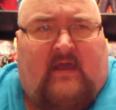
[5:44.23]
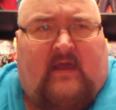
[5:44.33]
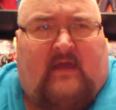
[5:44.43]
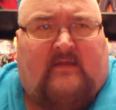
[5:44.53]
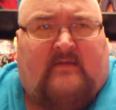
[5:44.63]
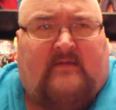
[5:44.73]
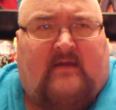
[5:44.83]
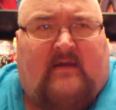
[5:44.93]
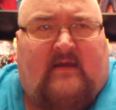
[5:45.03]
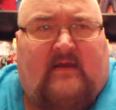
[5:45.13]
and,
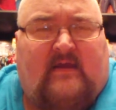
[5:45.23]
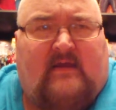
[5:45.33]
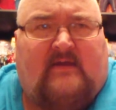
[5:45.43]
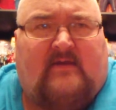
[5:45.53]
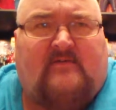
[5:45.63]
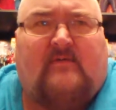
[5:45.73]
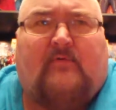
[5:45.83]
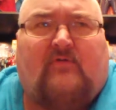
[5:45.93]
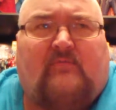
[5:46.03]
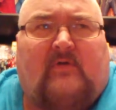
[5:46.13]
you know, of
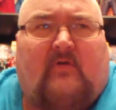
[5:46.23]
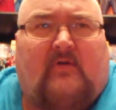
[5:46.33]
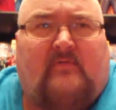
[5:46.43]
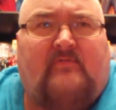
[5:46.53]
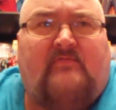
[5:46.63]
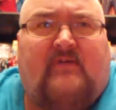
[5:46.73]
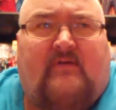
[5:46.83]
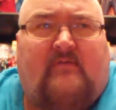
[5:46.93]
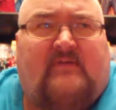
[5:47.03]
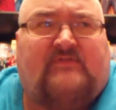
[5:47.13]
course we all know
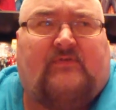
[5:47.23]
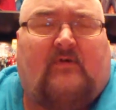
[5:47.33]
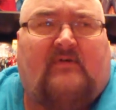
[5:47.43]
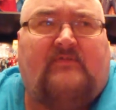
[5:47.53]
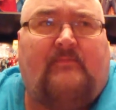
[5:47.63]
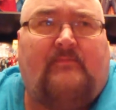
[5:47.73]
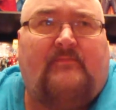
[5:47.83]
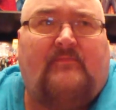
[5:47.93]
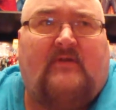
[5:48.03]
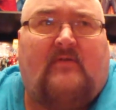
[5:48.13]
Tony Stark's,
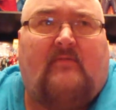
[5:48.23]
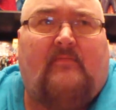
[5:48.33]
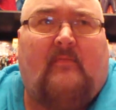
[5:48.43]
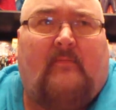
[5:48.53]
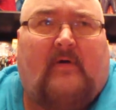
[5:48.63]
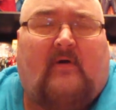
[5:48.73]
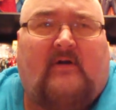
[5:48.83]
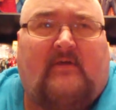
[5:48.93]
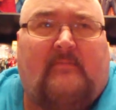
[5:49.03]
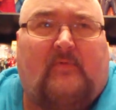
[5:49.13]
you know,
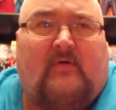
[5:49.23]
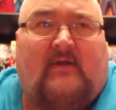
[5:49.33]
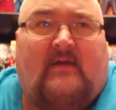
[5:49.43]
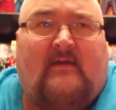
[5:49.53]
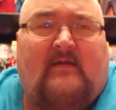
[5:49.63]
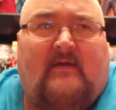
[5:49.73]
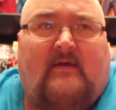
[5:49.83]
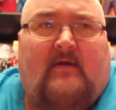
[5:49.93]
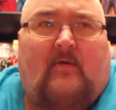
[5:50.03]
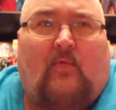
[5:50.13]
party boy
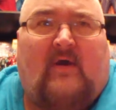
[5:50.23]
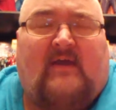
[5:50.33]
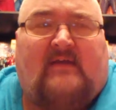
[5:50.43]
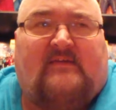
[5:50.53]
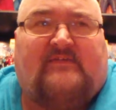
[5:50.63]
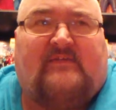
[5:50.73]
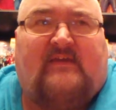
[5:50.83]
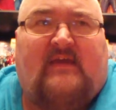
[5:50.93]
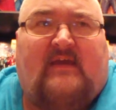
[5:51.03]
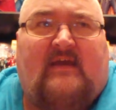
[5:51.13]
ways,
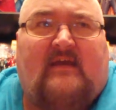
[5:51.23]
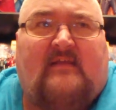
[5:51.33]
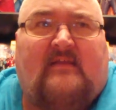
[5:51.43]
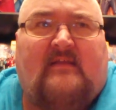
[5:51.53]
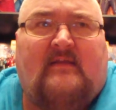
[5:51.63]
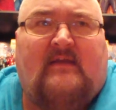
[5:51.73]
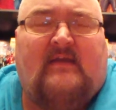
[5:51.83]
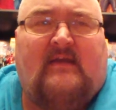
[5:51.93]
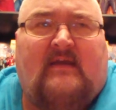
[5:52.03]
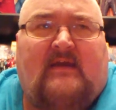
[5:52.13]
and
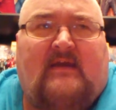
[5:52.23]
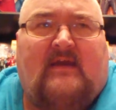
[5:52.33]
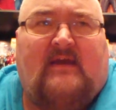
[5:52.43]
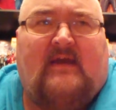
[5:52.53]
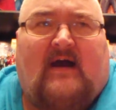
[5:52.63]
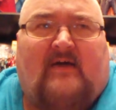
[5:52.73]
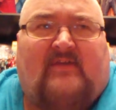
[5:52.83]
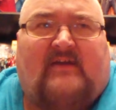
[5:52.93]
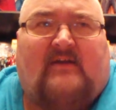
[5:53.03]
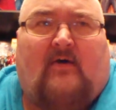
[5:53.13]
I
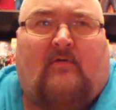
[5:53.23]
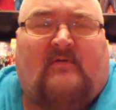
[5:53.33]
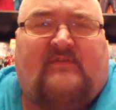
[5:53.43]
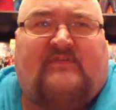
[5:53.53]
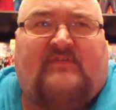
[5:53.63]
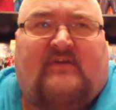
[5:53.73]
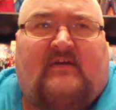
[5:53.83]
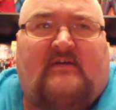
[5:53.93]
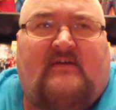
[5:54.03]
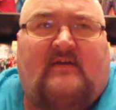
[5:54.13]
think it always
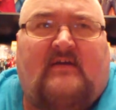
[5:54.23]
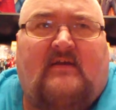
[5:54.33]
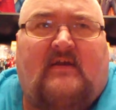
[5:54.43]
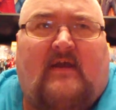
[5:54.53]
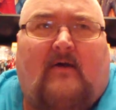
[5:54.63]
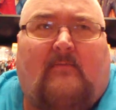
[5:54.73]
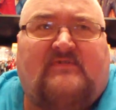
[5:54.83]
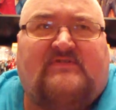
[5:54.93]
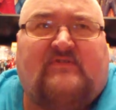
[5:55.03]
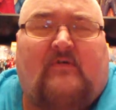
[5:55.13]
uh,
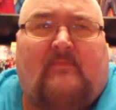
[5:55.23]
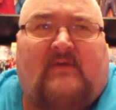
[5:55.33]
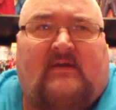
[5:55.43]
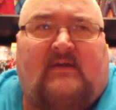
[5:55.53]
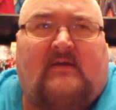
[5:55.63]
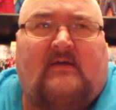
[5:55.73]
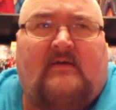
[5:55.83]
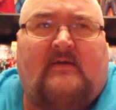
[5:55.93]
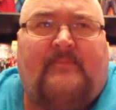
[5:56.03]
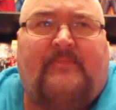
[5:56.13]
helped show me
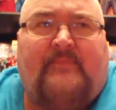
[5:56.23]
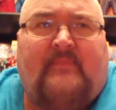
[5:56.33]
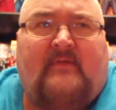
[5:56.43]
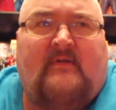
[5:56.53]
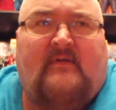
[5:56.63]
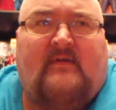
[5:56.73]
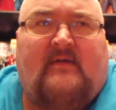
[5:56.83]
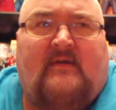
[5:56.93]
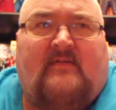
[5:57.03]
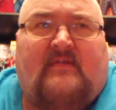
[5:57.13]

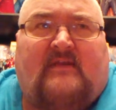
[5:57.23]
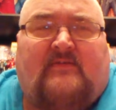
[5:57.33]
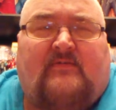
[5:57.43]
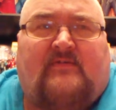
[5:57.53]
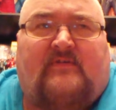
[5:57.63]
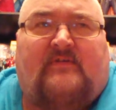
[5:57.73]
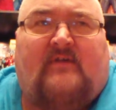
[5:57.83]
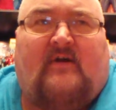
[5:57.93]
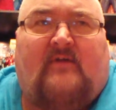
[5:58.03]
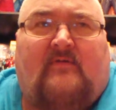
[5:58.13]
that you could
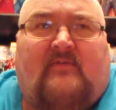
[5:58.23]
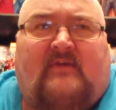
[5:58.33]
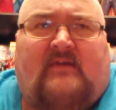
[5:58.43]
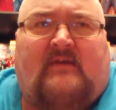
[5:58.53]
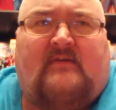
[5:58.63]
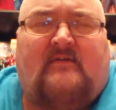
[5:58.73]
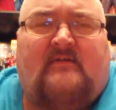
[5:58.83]
not only,